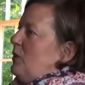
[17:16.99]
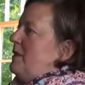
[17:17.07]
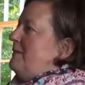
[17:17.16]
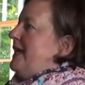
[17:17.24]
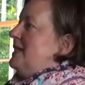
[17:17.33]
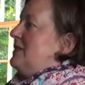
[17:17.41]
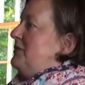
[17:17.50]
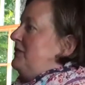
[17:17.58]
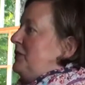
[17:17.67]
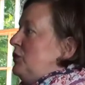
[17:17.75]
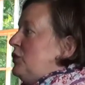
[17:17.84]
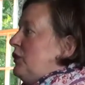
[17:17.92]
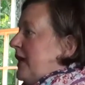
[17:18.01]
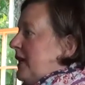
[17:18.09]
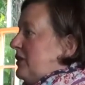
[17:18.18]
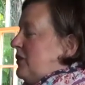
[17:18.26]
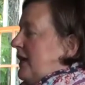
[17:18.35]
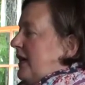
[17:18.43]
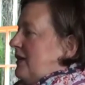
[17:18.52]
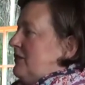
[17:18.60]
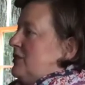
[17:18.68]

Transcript: what makes a food grade grain